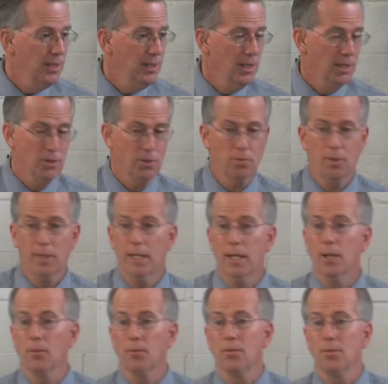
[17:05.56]
as a free
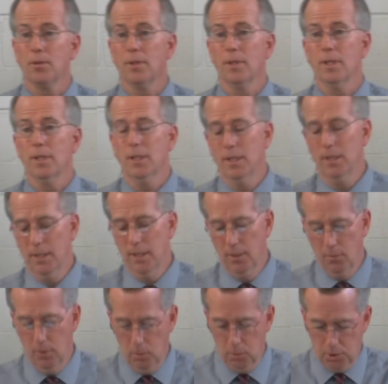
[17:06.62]
gift
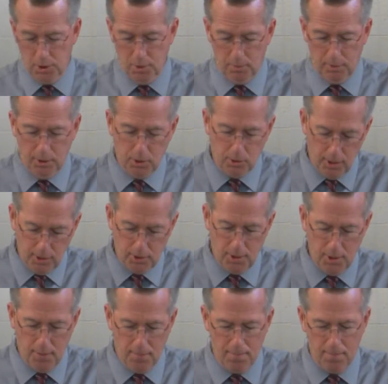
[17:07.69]
if we will simply trust
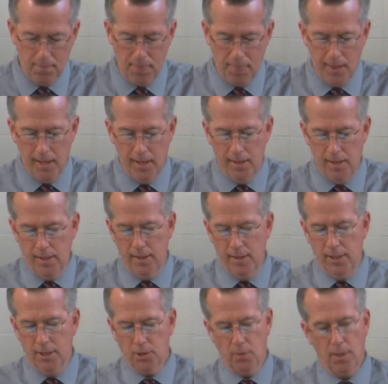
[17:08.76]
him.
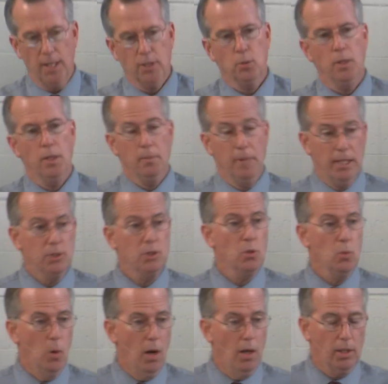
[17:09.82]
So that's what it means to
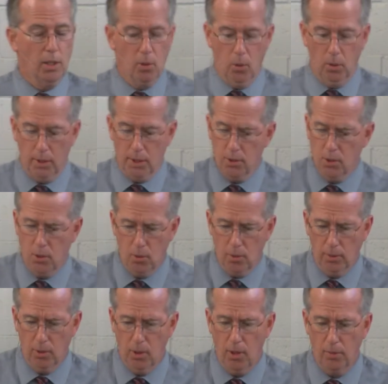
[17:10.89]
walk according to the
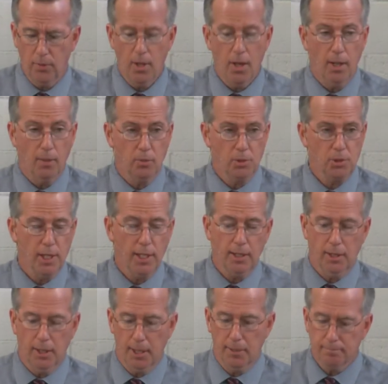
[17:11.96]
law of God. Well,
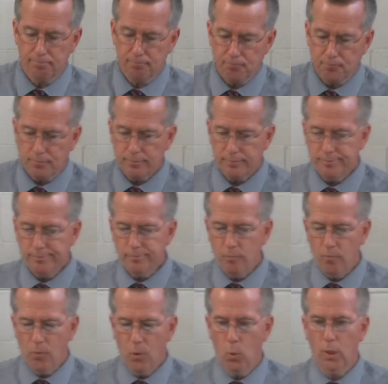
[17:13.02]
secondly,
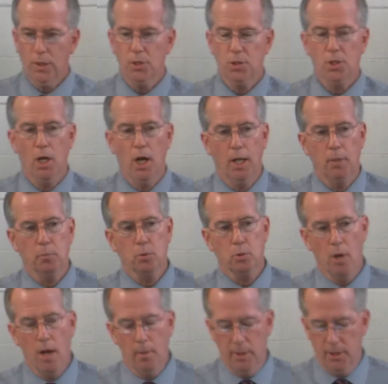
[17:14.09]
what does God
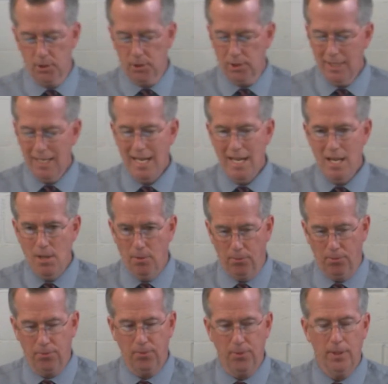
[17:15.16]
promise
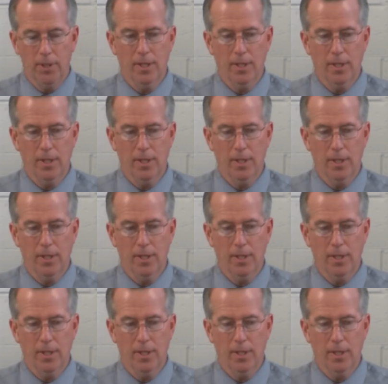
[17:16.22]
if